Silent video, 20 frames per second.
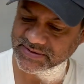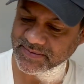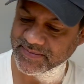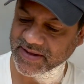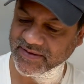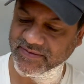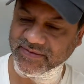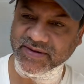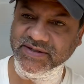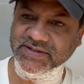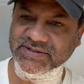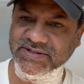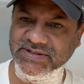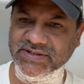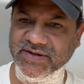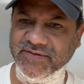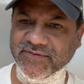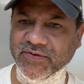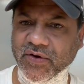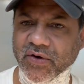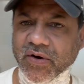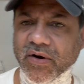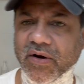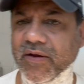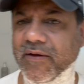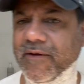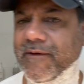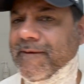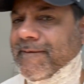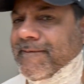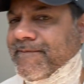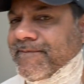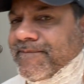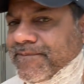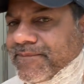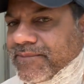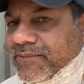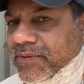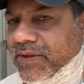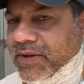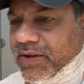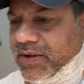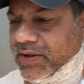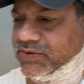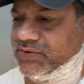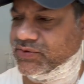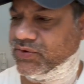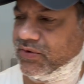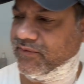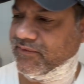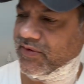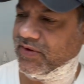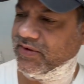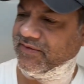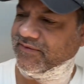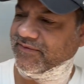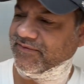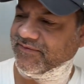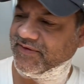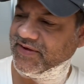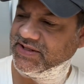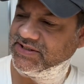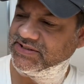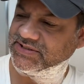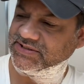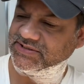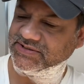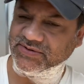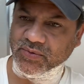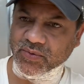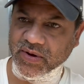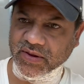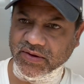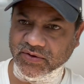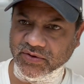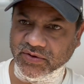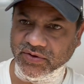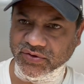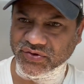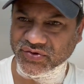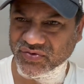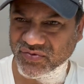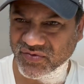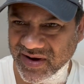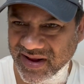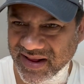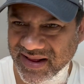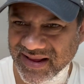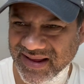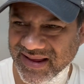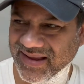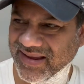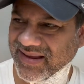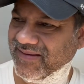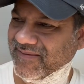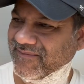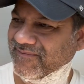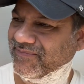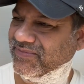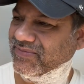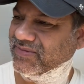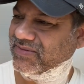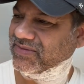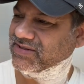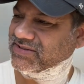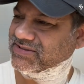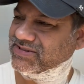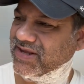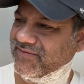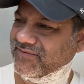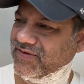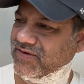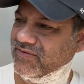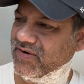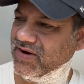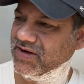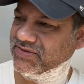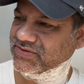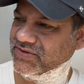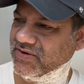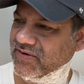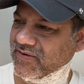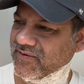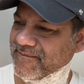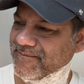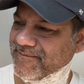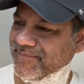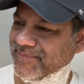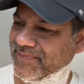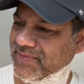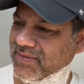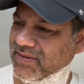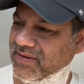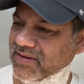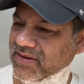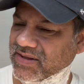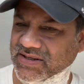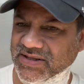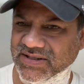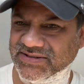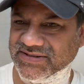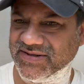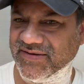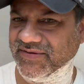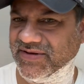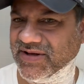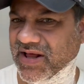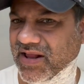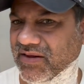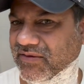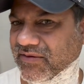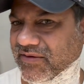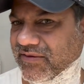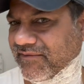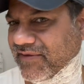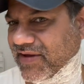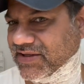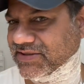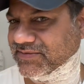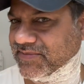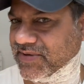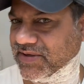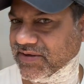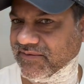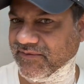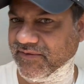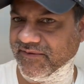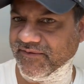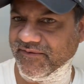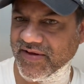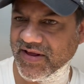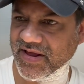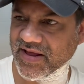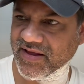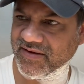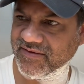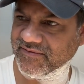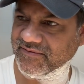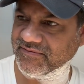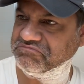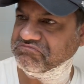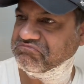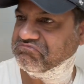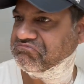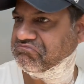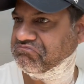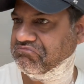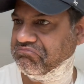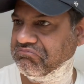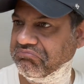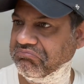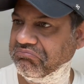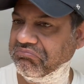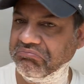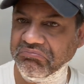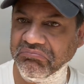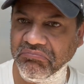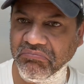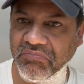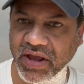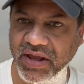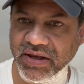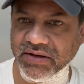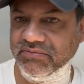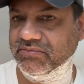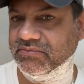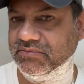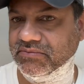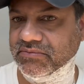about this is if you're sort of on the fence as to whether to try the safety razor, a $7 investment for five hmm, might